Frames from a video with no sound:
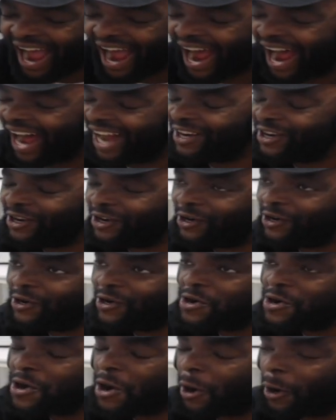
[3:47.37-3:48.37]
I
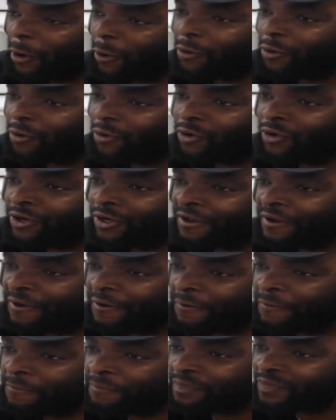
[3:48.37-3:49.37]
know,
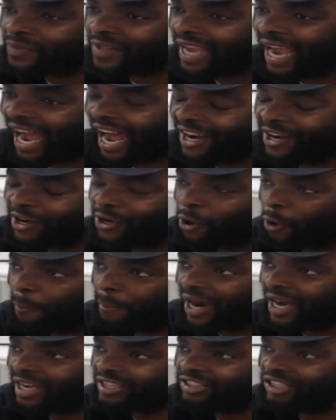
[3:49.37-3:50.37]
I know
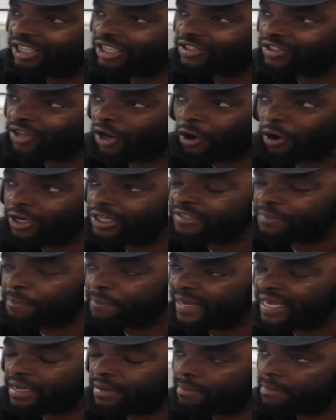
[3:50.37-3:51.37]
Bonchan's heart is
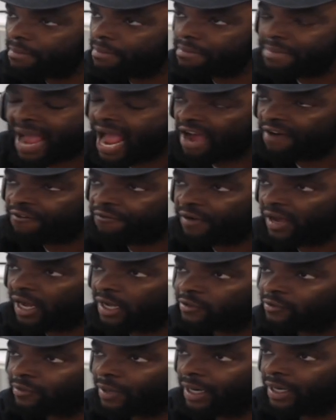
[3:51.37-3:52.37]
beating mad
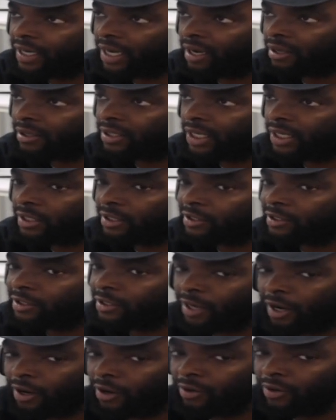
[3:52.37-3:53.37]
fast right now
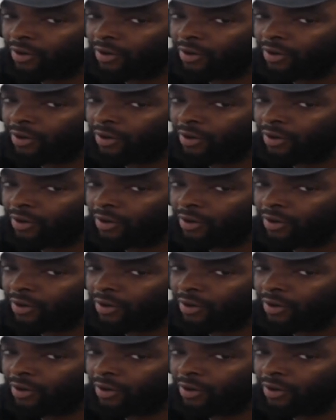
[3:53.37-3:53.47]
yo,